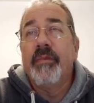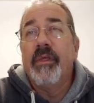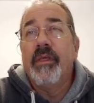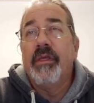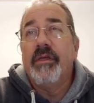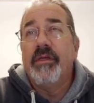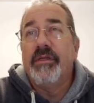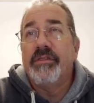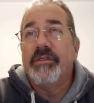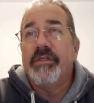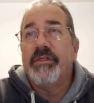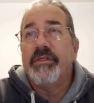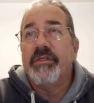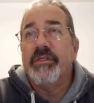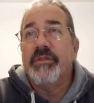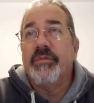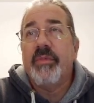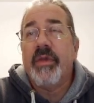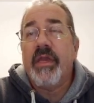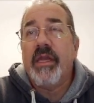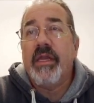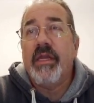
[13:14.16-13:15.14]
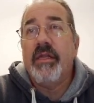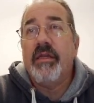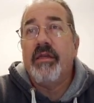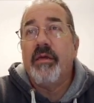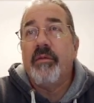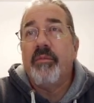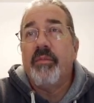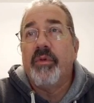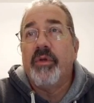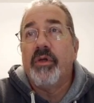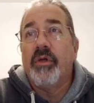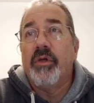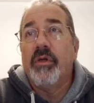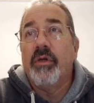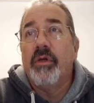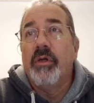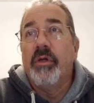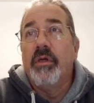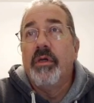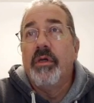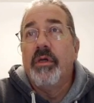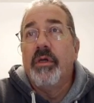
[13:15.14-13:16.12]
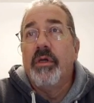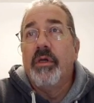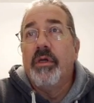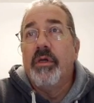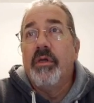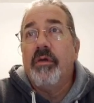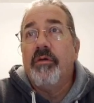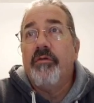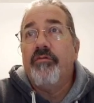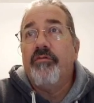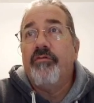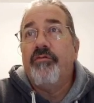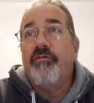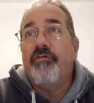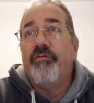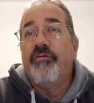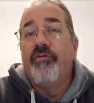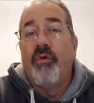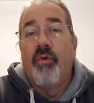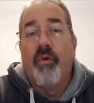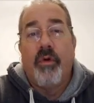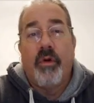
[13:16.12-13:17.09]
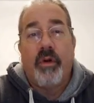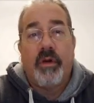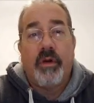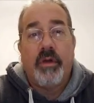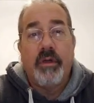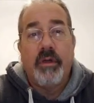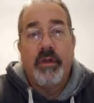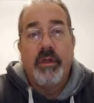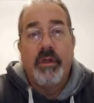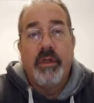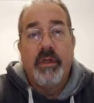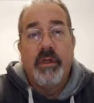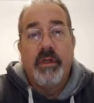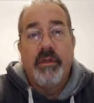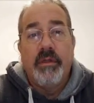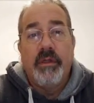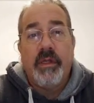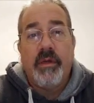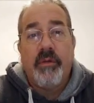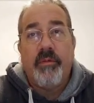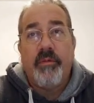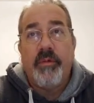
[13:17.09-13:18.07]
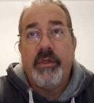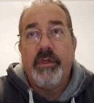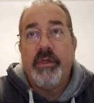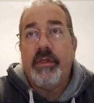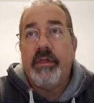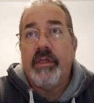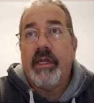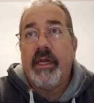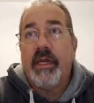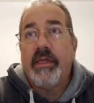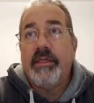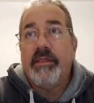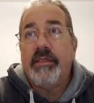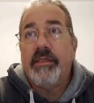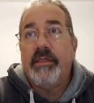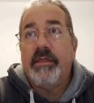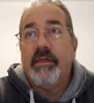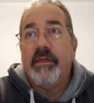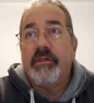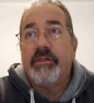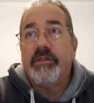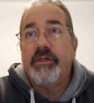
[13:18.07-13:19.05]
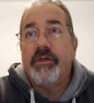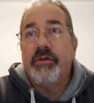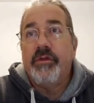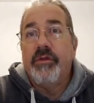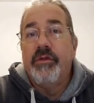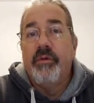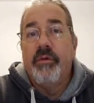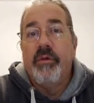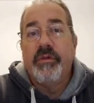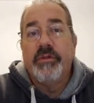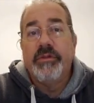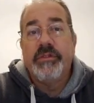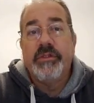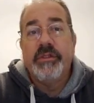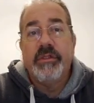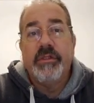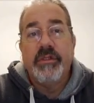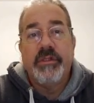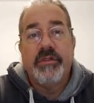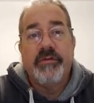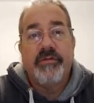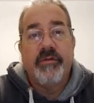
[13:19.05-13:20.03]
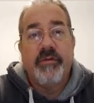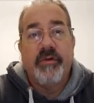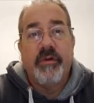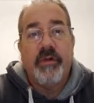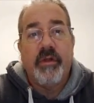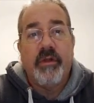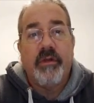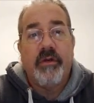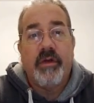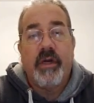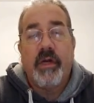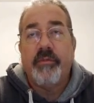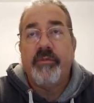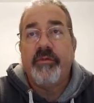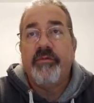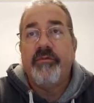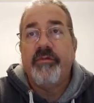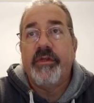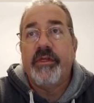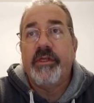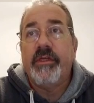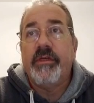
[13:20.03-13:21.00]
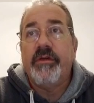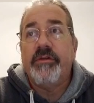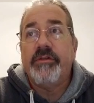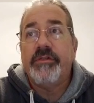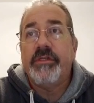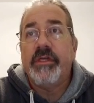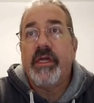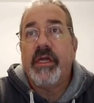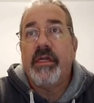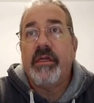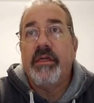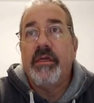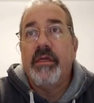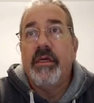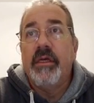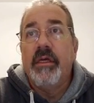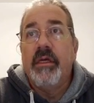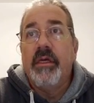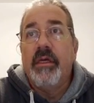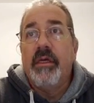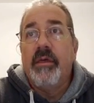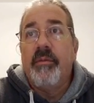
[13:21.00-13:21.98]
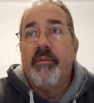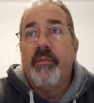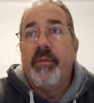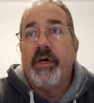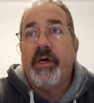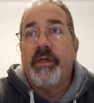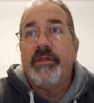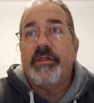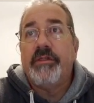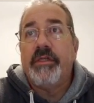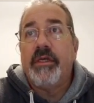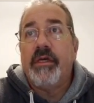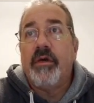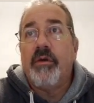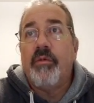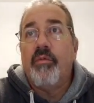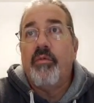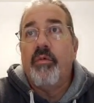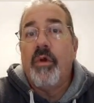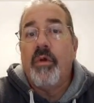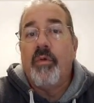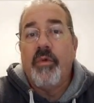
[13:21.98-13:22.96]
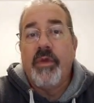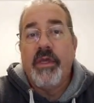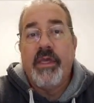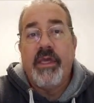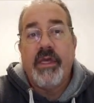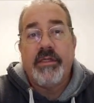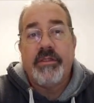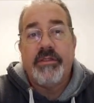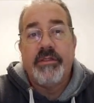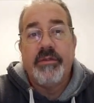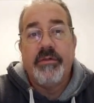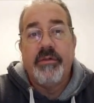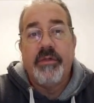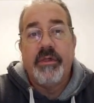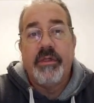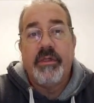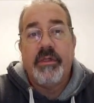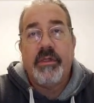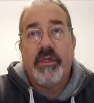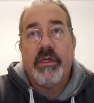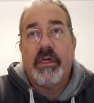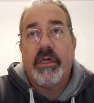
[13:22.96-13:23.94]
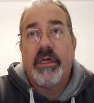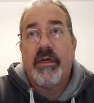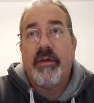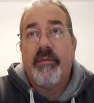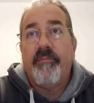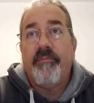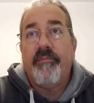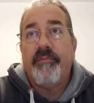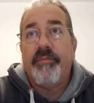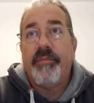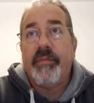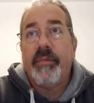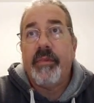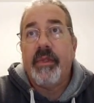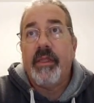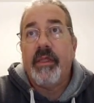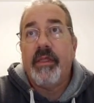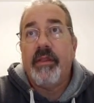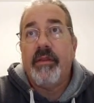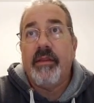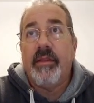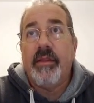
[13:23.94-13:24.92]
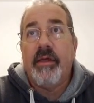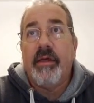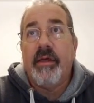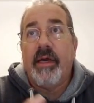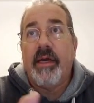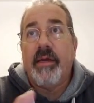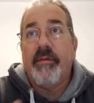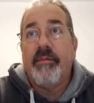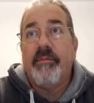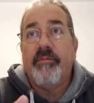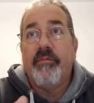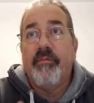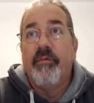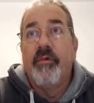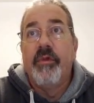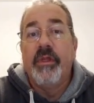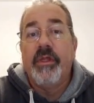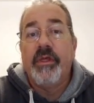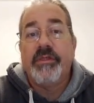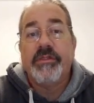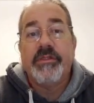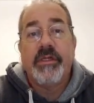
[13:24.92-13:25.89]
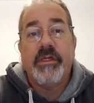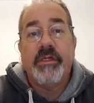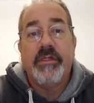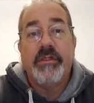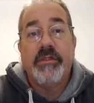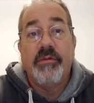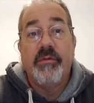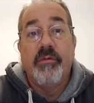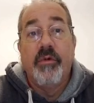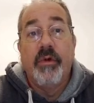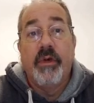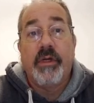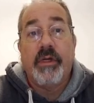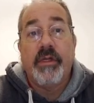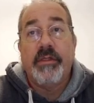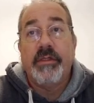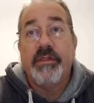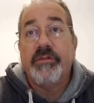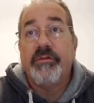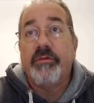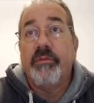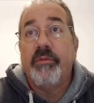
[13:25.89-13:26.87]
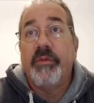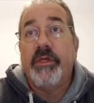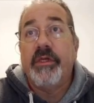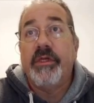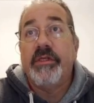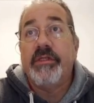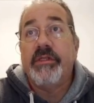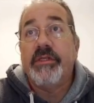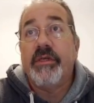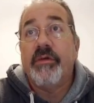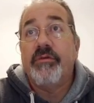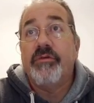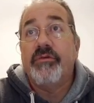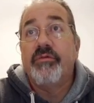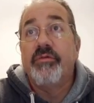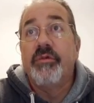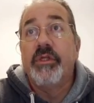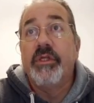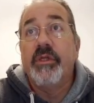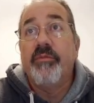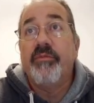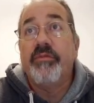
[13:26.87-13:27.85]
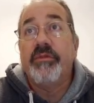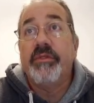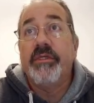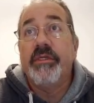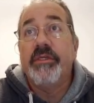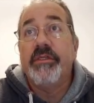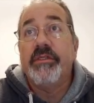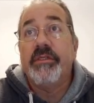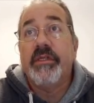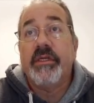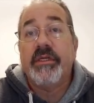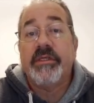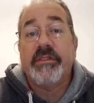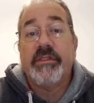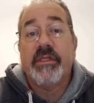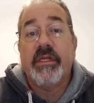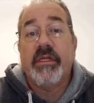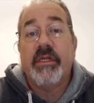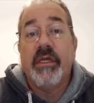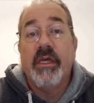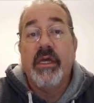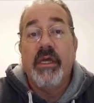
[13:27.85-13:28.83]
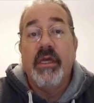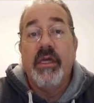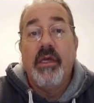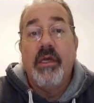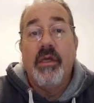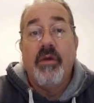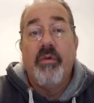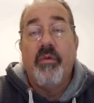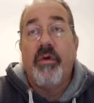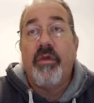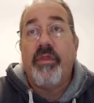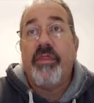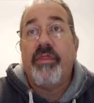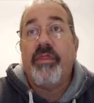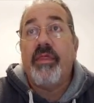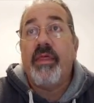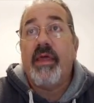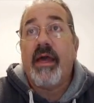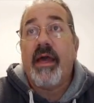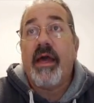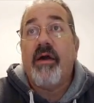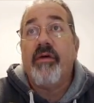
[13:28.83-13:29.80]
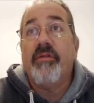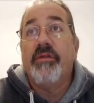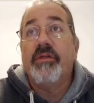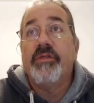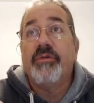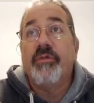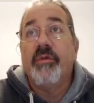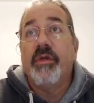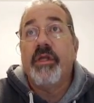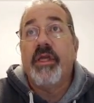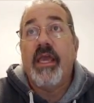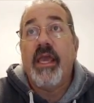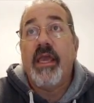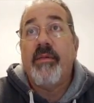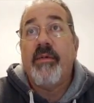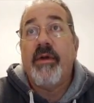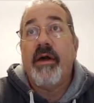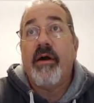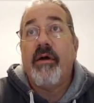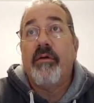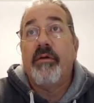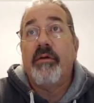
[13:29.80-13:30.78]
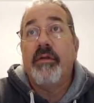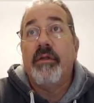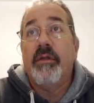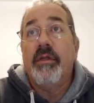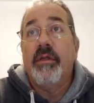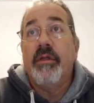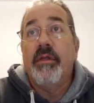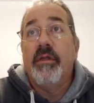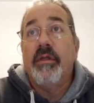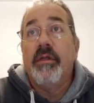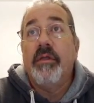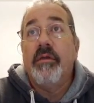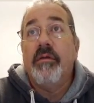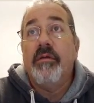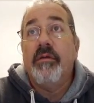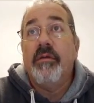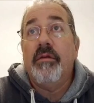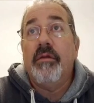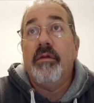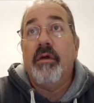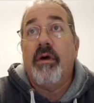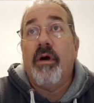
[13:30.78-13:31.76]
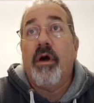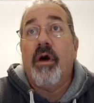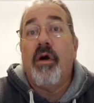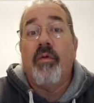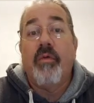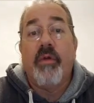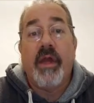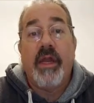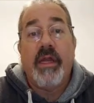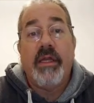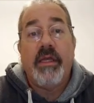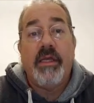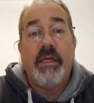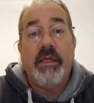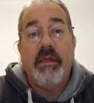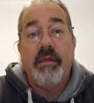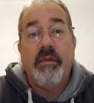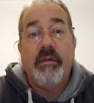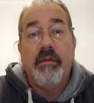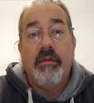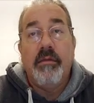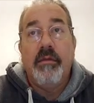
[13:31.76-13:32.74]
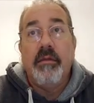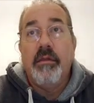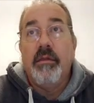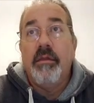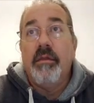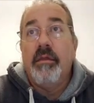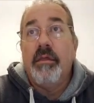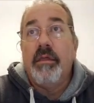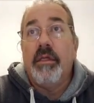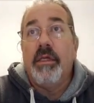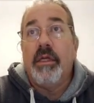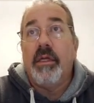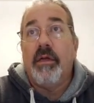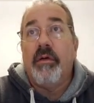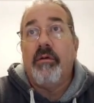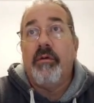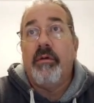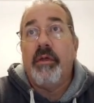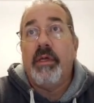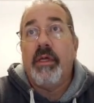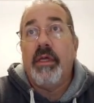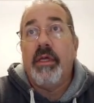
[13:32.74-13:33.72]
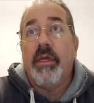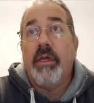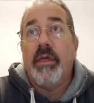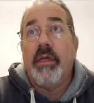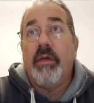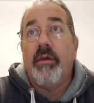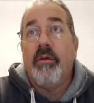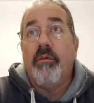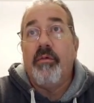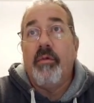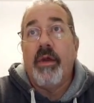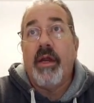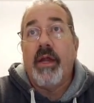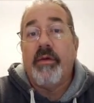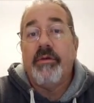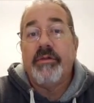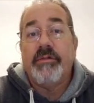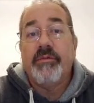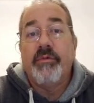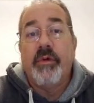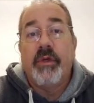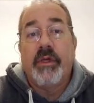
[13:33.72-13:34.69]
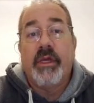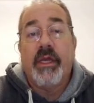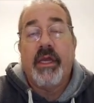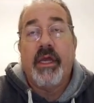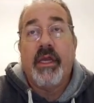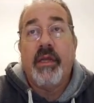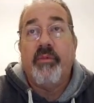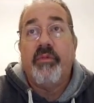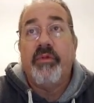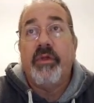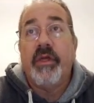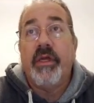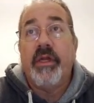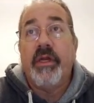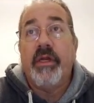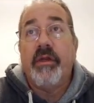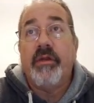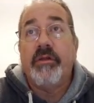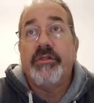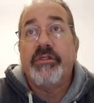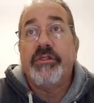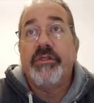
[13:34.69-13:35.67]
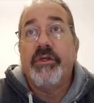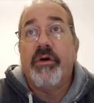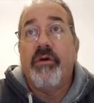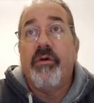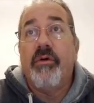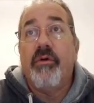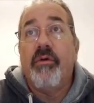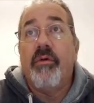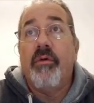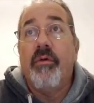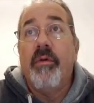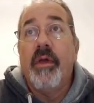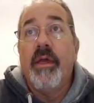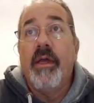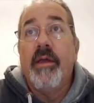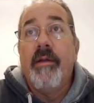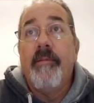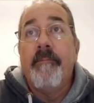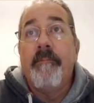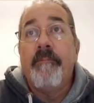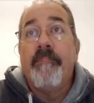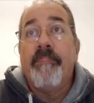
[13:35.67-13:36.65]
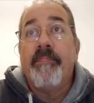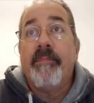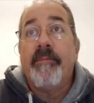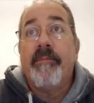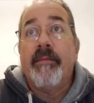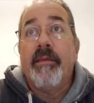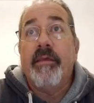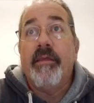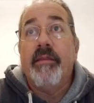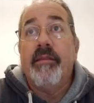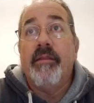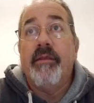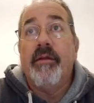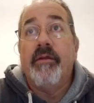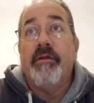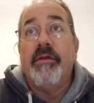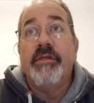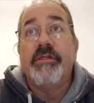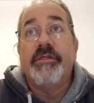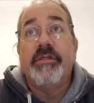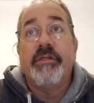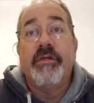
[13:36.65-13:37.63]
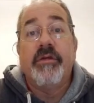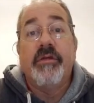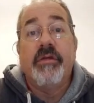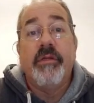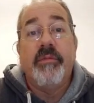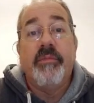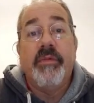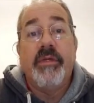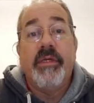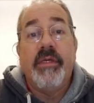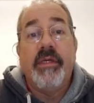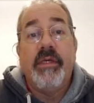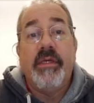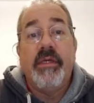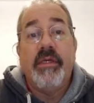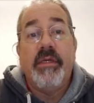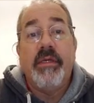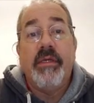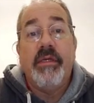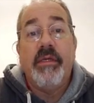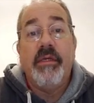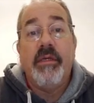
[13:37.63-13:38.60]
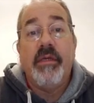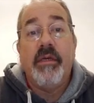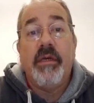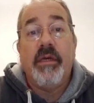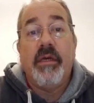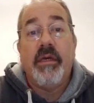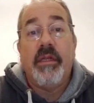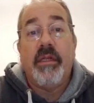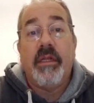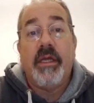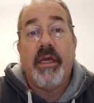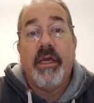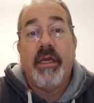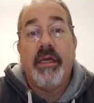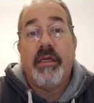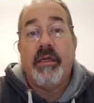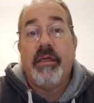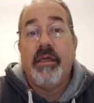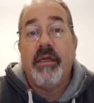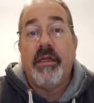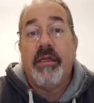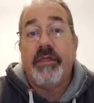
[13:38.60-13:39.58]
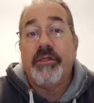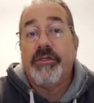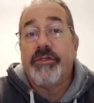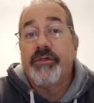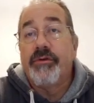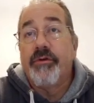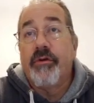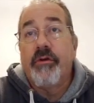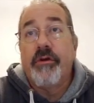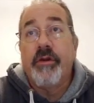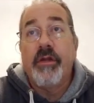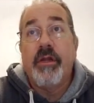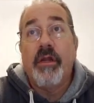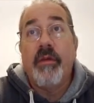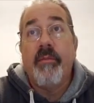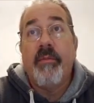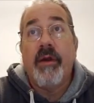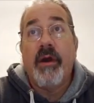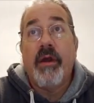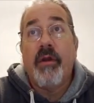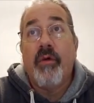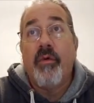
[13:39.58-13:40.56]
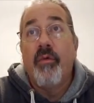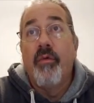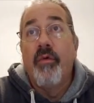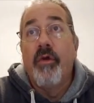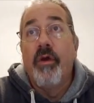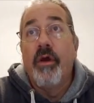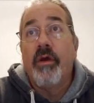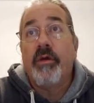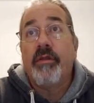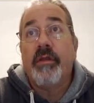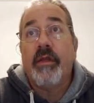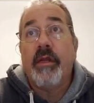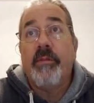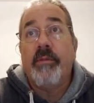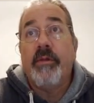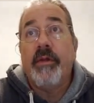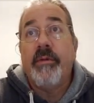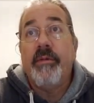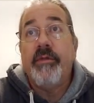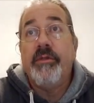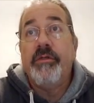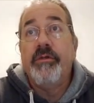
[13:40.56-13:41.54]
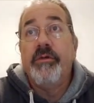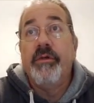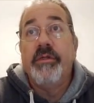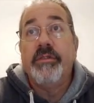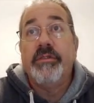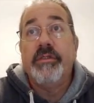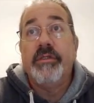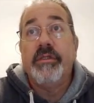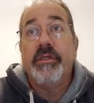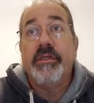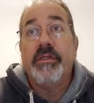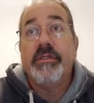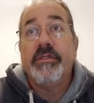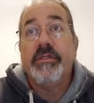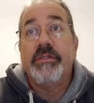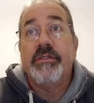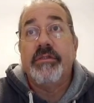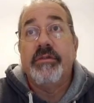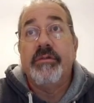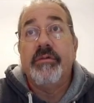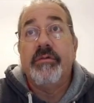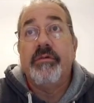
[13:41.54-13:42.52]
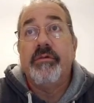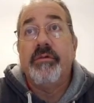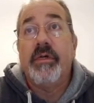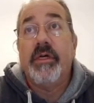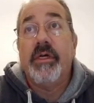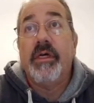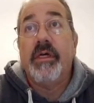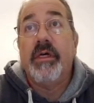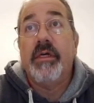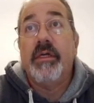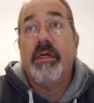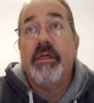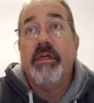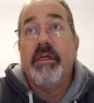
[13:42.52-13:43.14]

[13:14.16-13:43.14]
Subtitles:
because this is painting number 4 that I did there, so you won't see this for another couple of videos yet. But when we get to it, I'm really excited to work on this one because I was really pleased, like I said, with how this one came out already, when I was working on a plein air. So there isn't going to be like an extraordinary amount of work that I'm going to be doing to this to